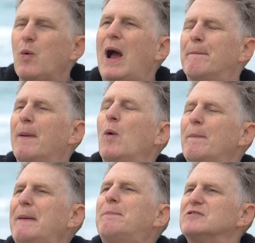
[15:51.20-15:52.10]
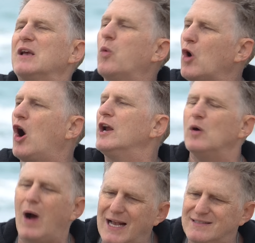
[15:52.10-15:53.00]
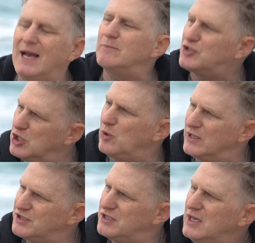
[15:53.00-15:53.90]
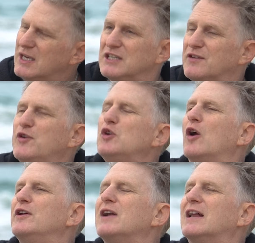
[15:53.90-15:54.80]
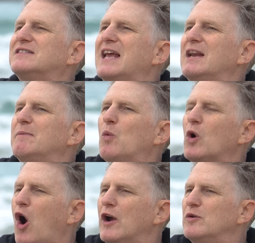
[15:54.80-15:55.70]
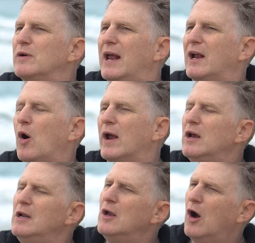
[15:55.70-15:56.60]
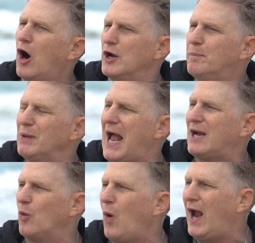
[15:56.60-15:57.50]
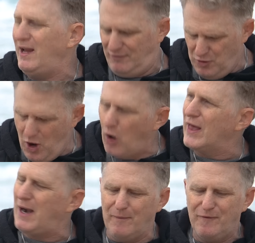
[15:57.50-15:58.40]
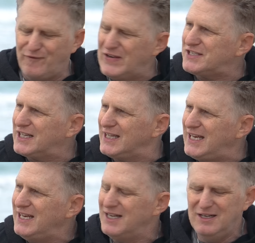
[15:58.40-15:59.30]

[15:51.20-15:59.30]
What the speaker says: white. But when people say, what are you? I say I'm Jewish. Because if you're not saying to me, what are you? And going, are you black or white? You know that I'm physically